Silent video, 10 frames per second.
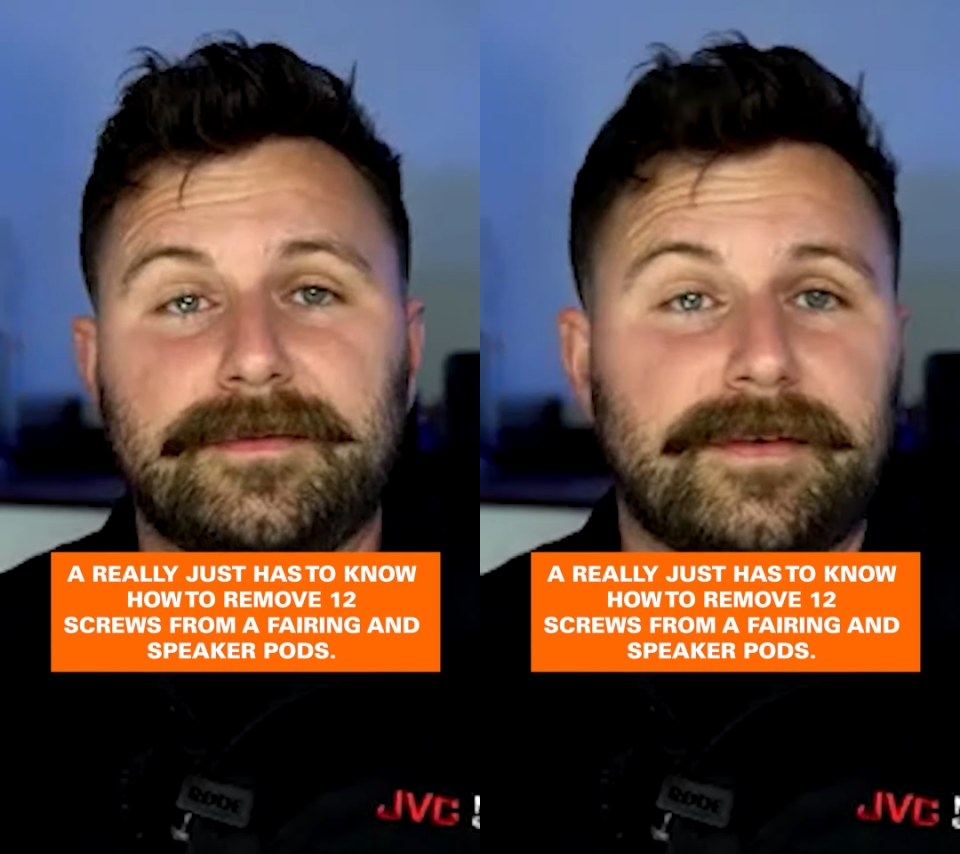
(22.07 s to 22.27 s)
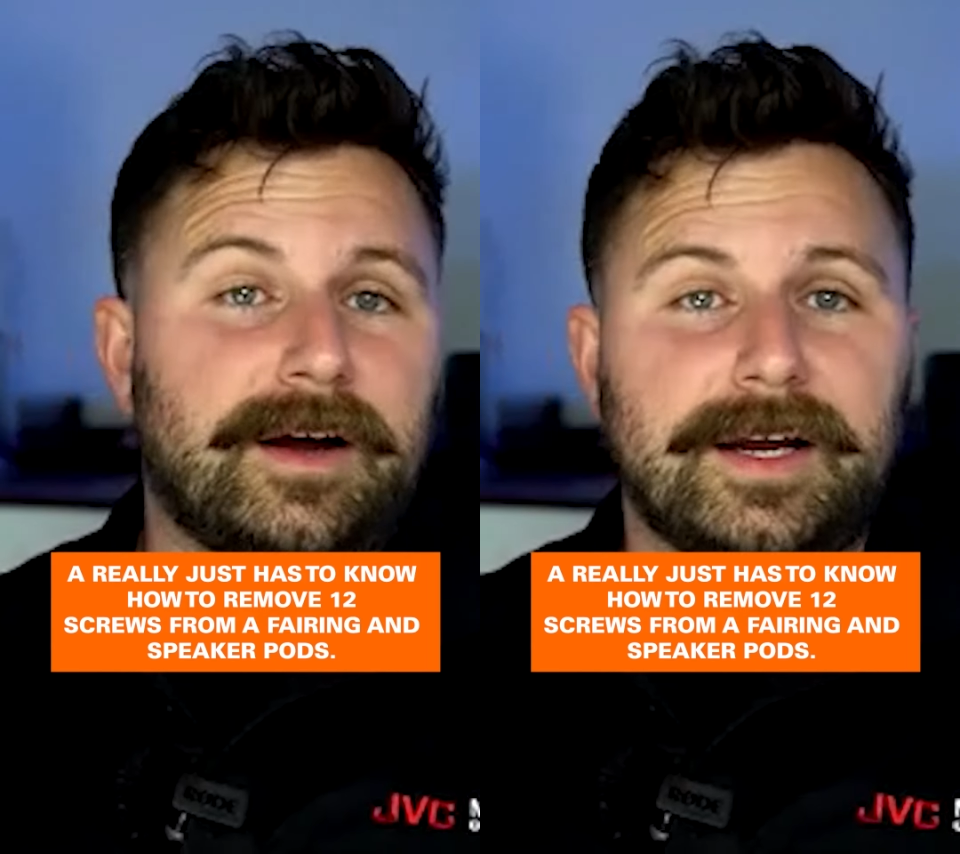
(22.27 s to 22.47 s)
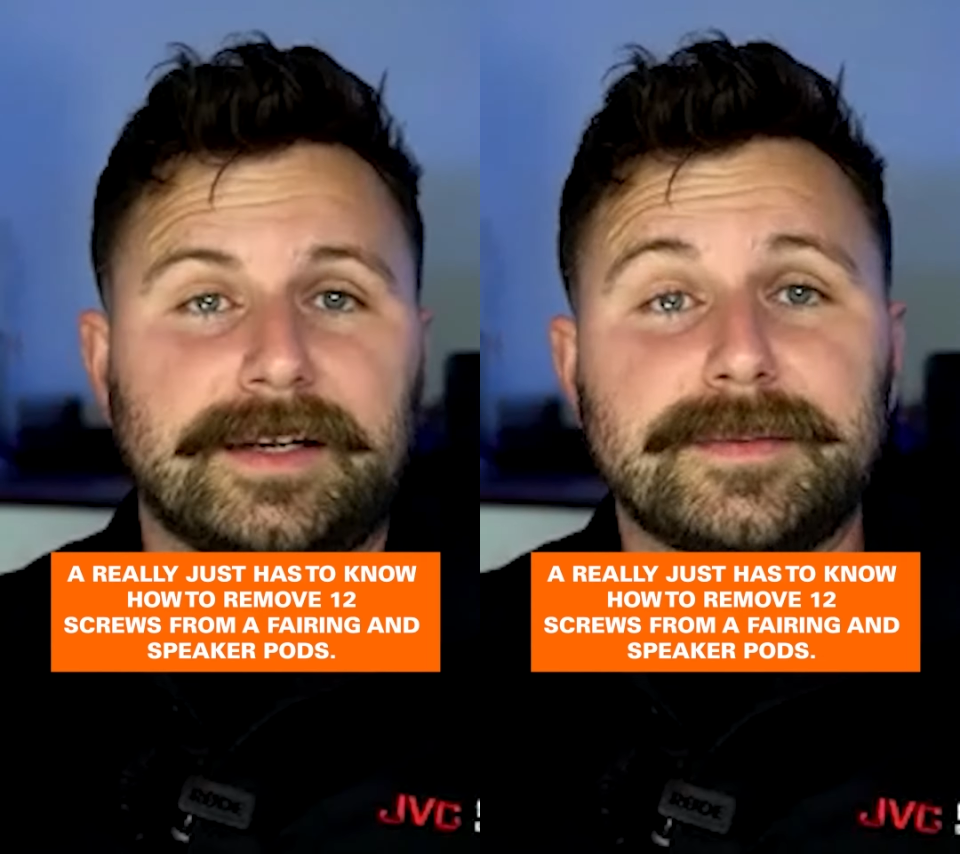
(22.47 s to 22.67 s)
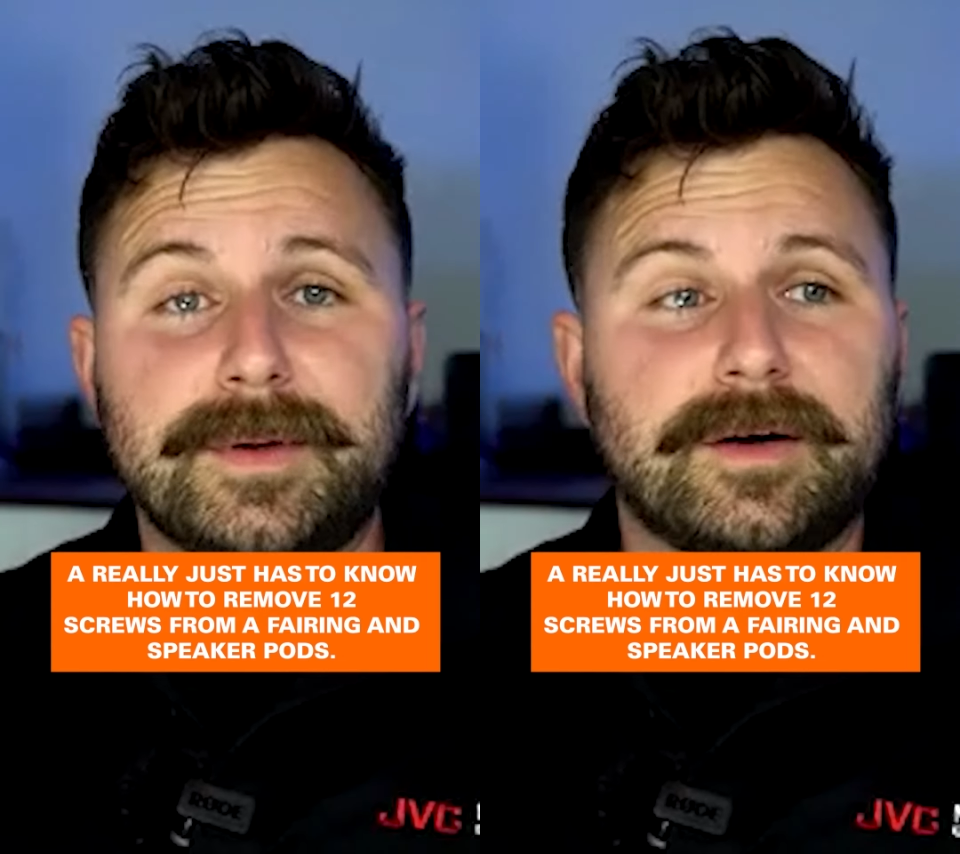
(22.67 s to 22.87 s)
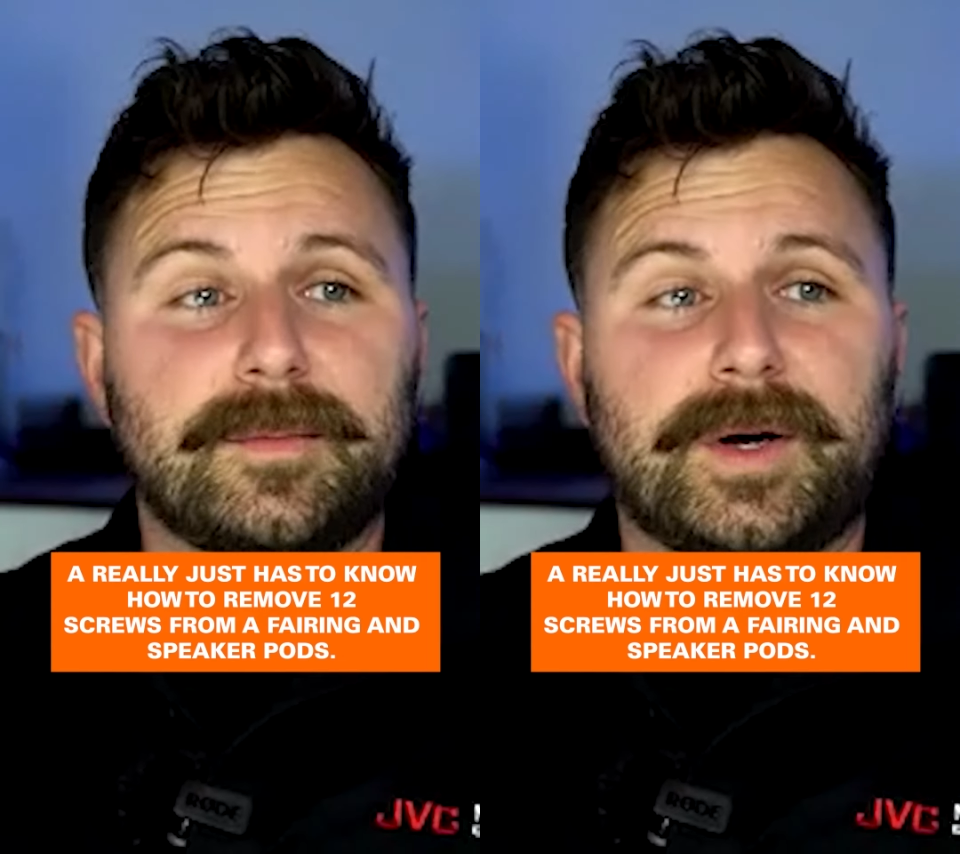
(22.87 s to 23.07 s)
fairing and
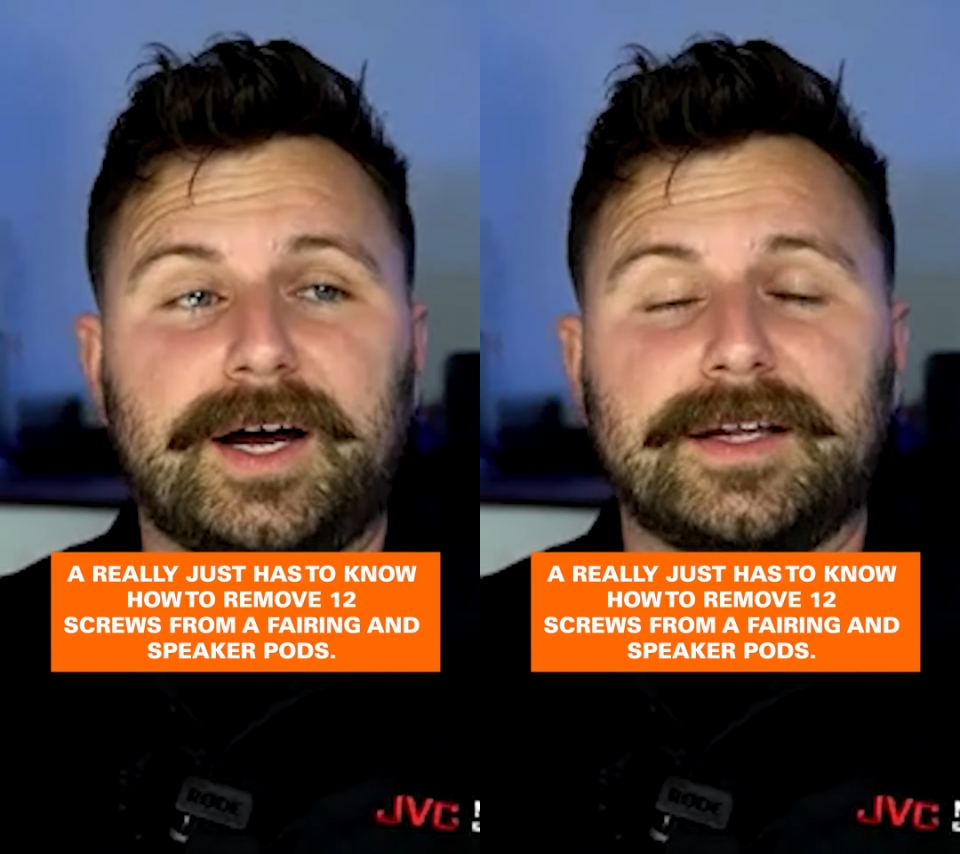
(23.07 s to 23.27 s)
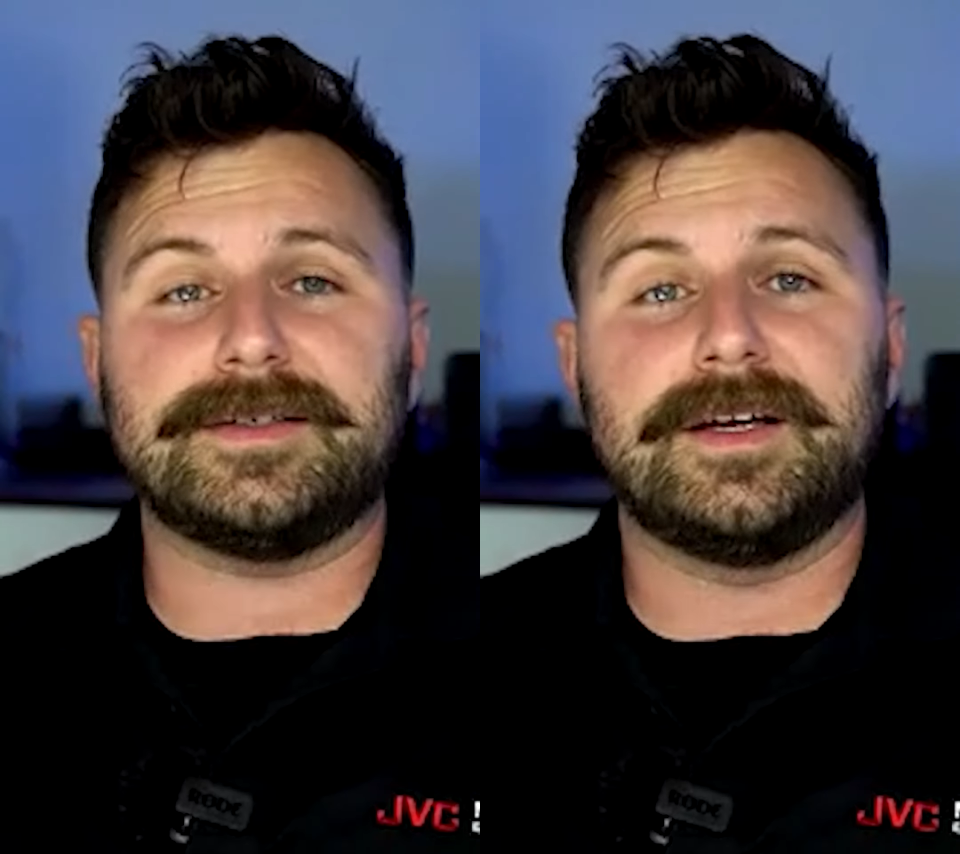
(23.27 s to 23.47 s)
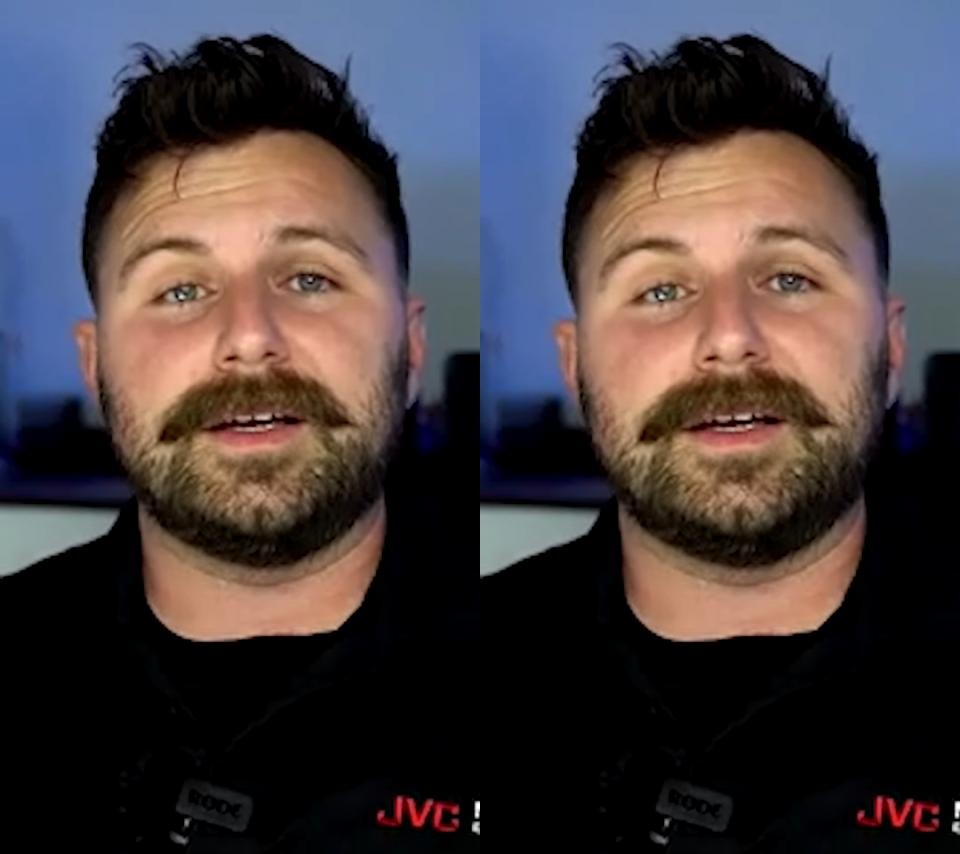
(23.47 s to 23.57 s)
speaker pods.